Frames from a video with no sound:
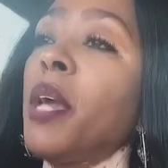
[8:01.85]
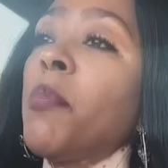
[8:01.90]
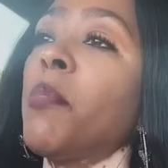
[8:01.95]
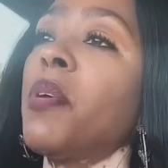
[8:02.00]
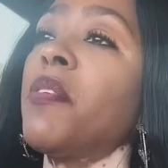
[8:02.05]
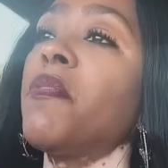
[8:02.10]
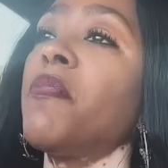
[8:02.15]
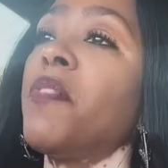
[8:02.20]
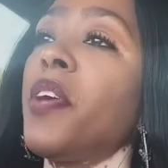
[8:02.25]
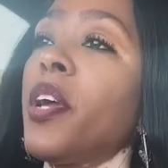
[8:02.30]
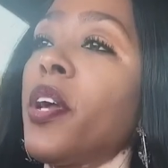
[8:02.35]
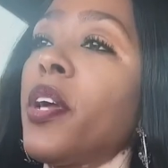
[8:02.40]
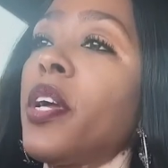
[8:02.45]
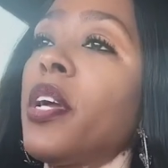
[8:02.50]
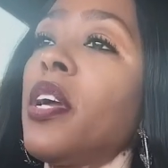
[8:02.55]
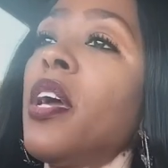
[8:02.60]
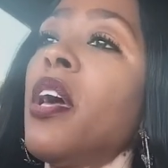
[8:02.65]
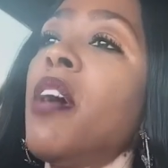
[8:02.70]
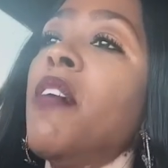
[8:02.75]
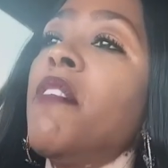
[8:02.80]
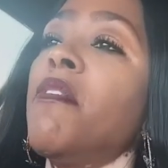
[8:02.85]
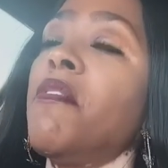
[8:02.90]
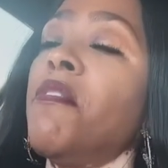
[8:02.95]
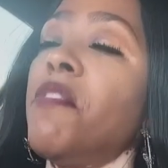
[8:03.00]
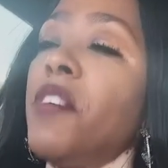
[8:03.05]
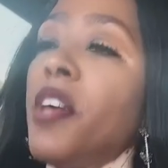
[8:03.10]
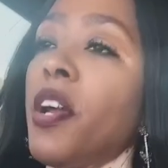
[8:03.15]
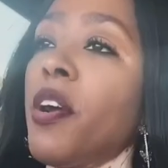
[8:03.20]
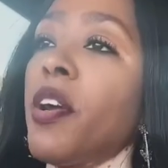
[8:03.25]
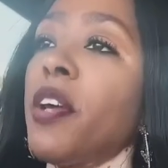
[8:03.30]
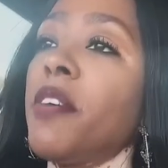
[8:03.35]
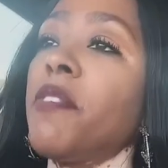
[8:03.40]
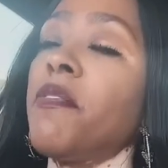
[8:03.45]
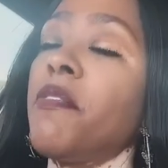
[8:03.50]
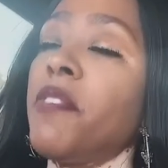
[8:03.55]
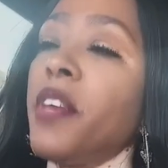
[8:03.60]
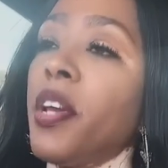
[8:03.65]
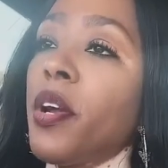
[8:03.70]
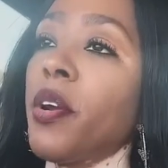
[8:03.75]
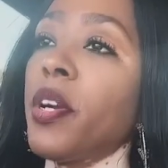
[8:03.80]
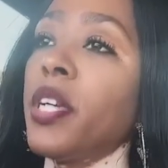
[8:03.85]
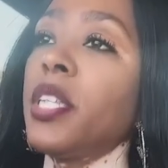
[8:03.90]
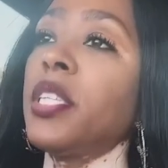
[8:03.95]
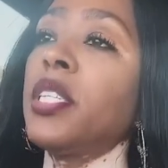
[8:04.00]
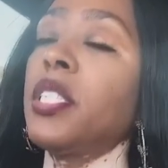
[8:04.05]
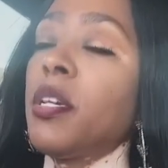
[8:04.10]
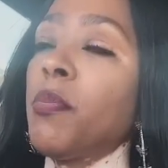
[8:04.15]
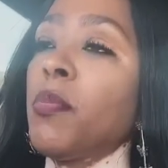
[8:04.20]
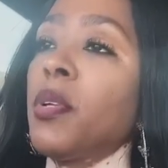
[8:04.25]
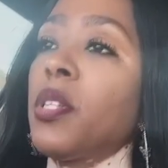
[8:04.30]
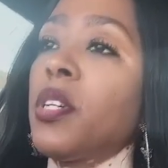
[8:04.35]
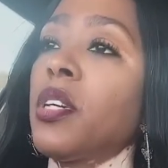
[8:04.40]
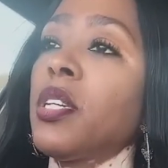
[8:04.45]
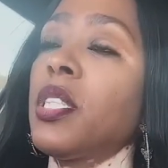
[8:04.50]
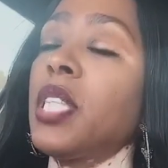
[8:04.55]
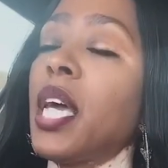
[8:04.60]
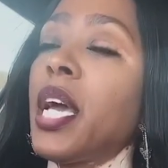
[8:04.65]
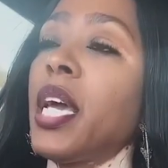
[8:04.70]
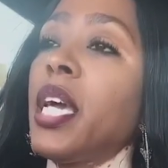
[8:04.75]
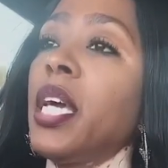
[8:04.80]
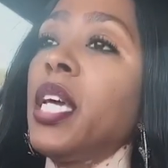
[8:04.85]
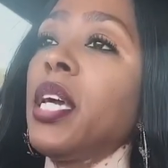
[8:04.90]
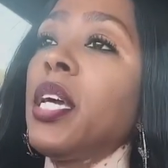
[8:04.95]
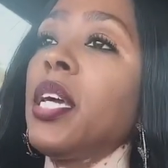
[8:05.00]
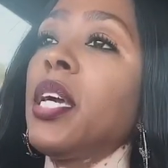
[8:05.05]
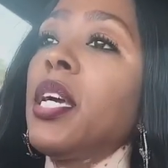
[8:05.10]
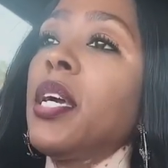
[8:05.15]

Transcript: but very, very, very similar thing.